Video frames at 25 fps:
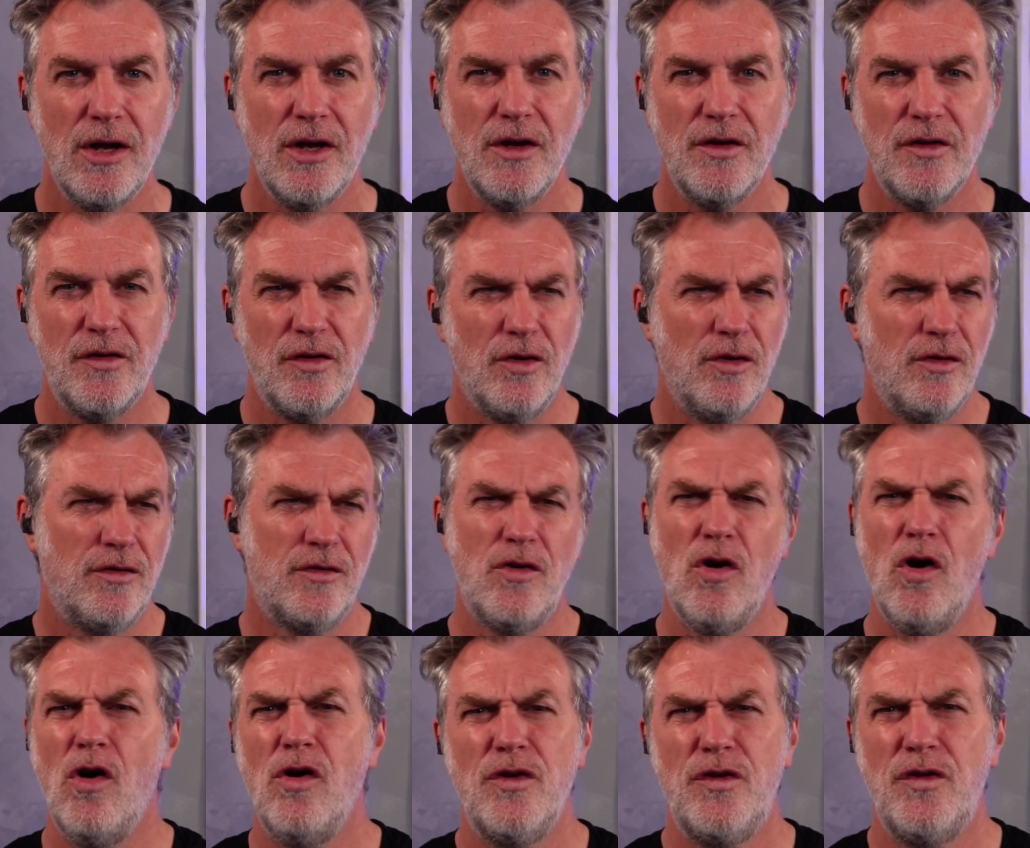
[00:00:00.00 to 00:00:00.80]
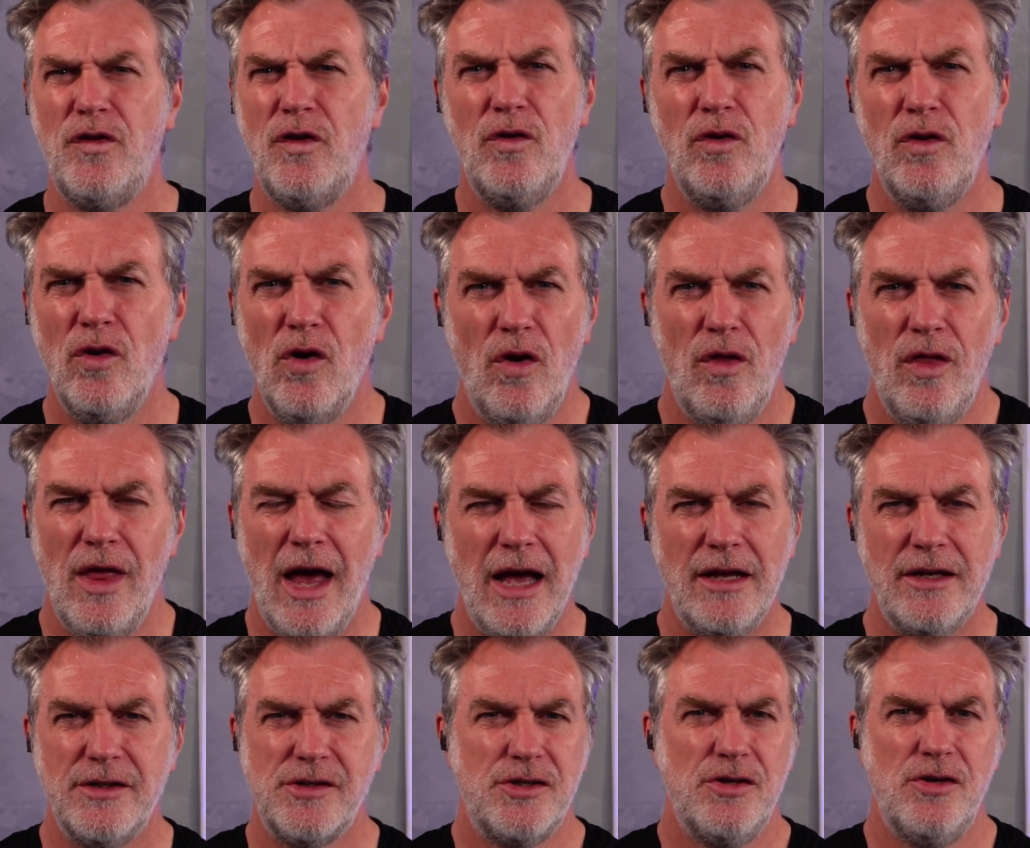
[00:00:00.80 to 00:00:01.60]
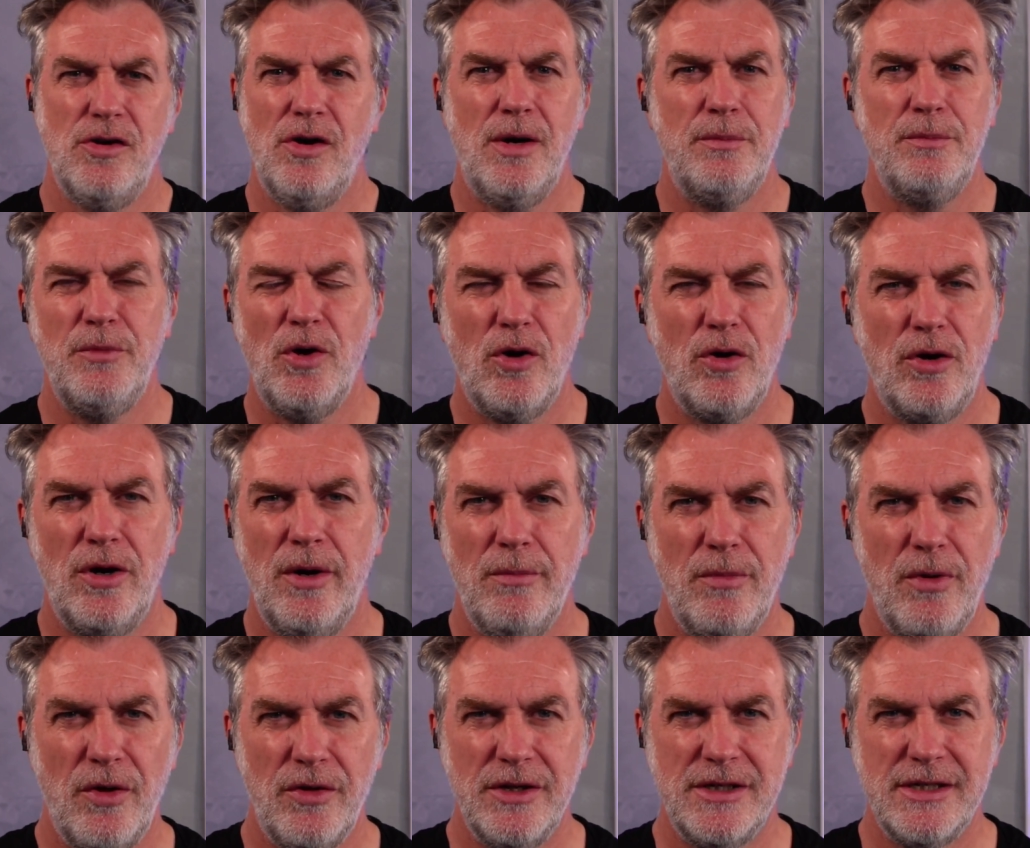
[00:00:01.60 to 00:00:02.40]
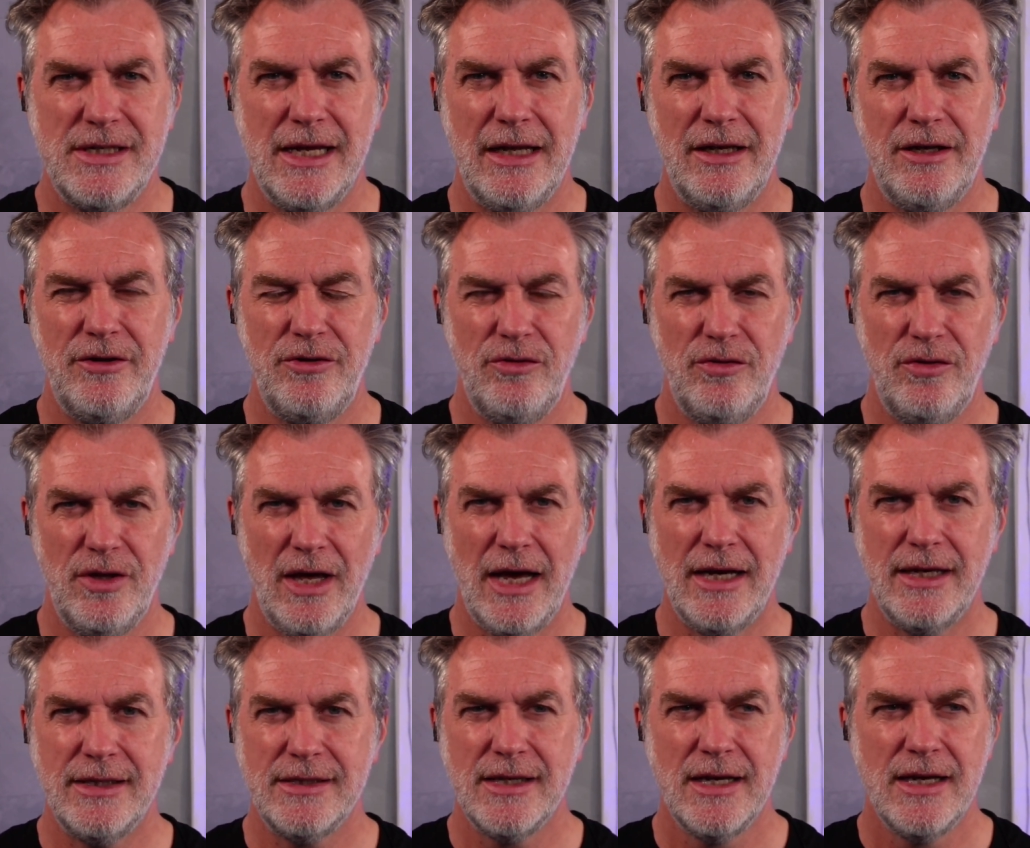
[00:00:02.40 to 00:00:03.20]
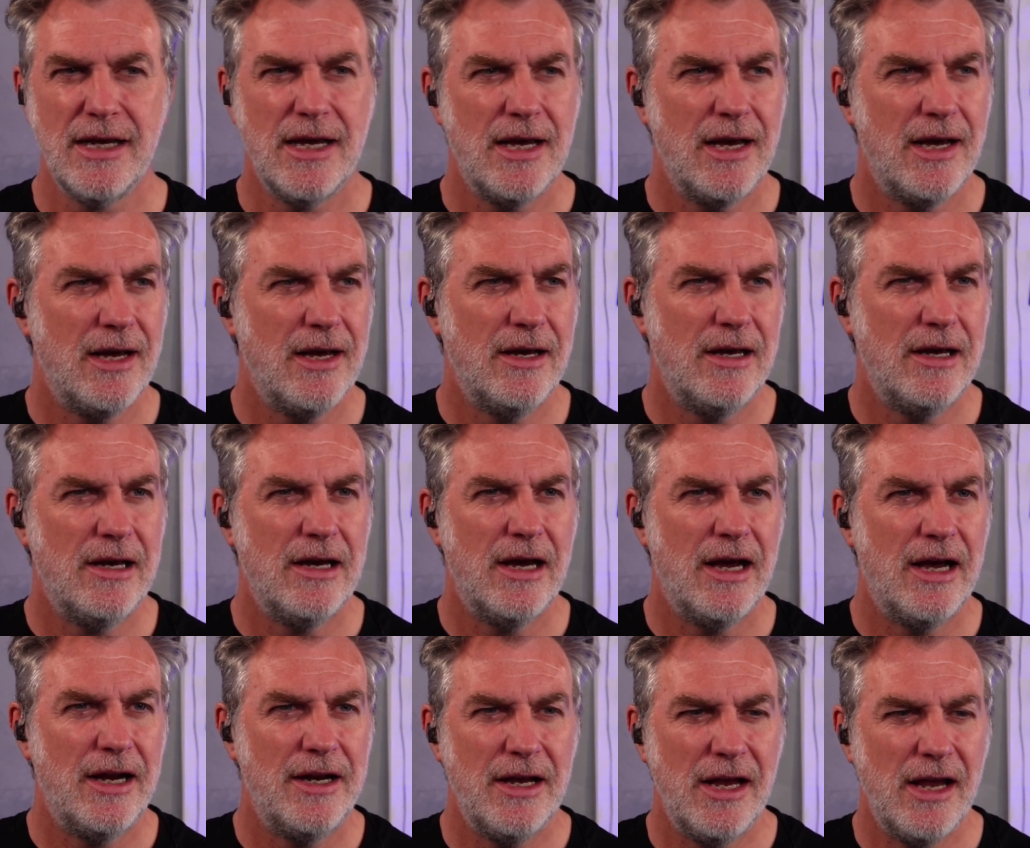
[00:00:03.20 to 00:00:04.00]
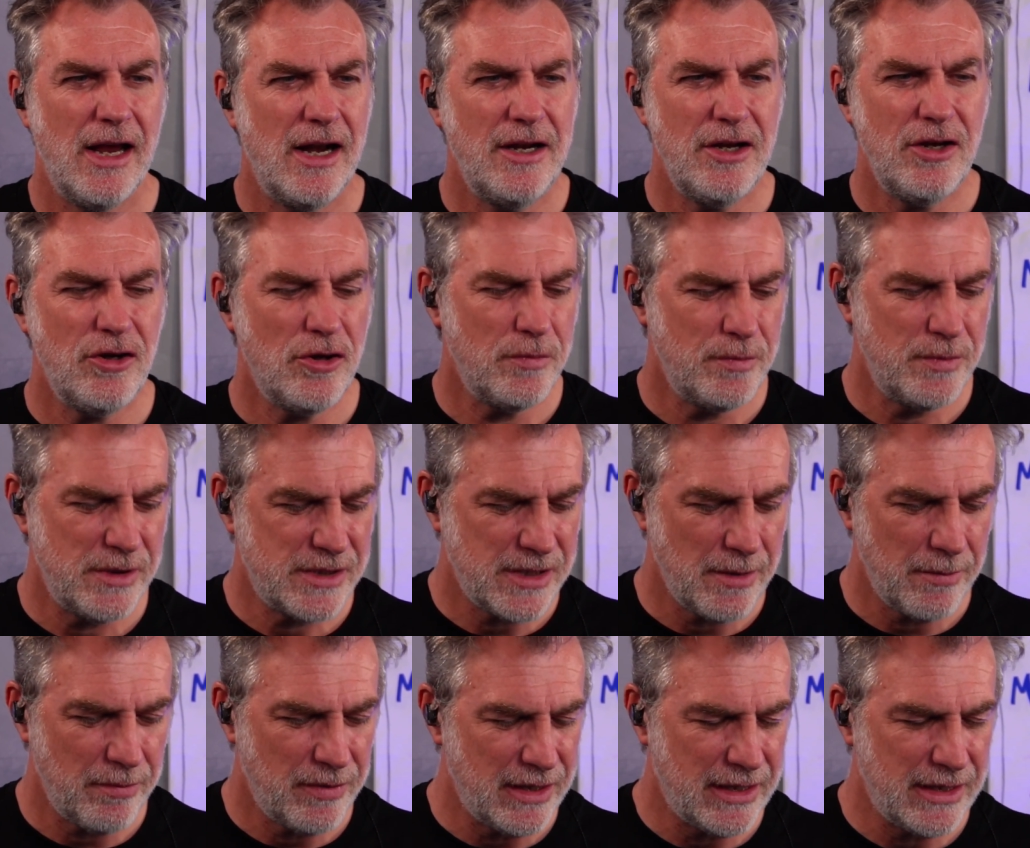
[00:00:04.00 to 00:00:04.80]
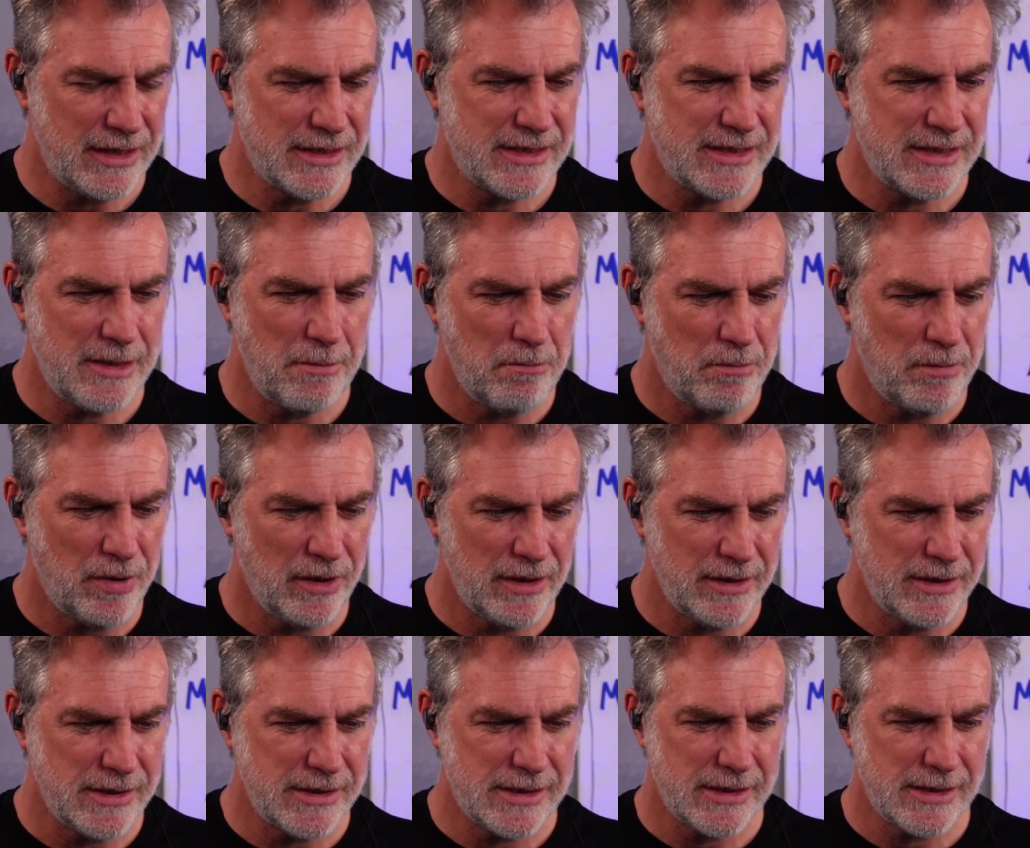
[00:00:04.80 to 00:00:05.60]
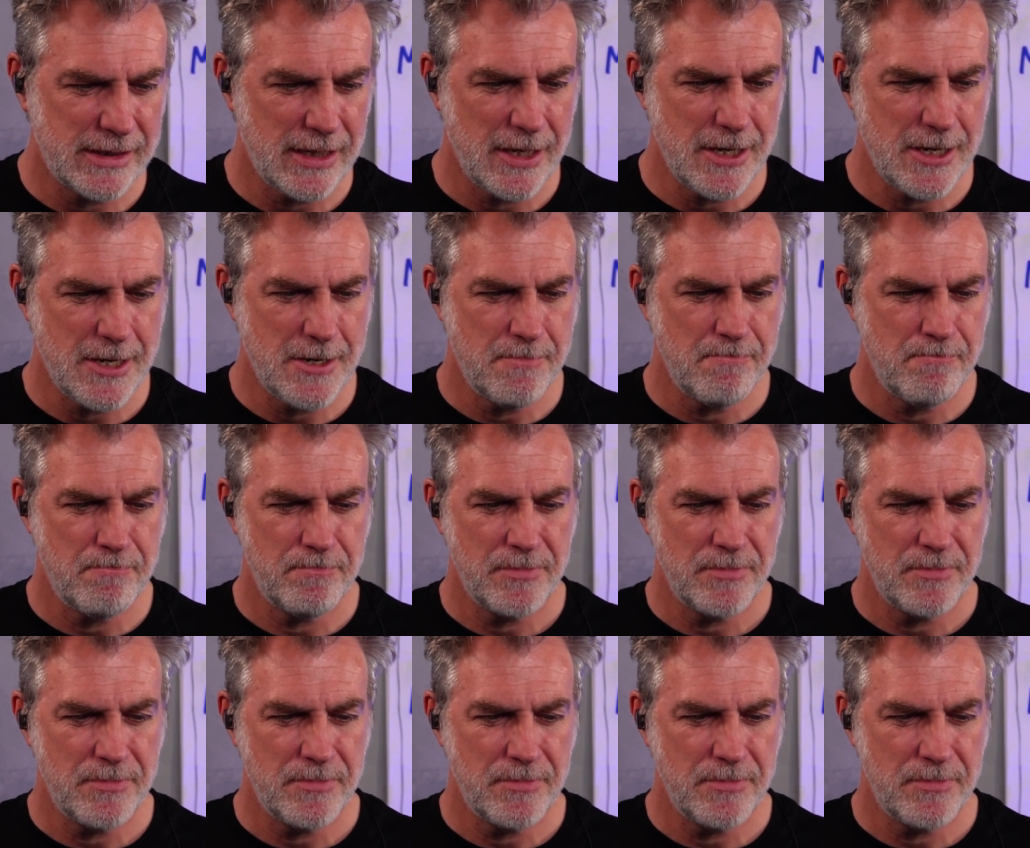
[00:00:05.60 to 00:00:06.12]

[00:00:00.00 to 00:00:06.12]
So of course you know that, so I'm not going to bother telling you that. And it could be something as simple as I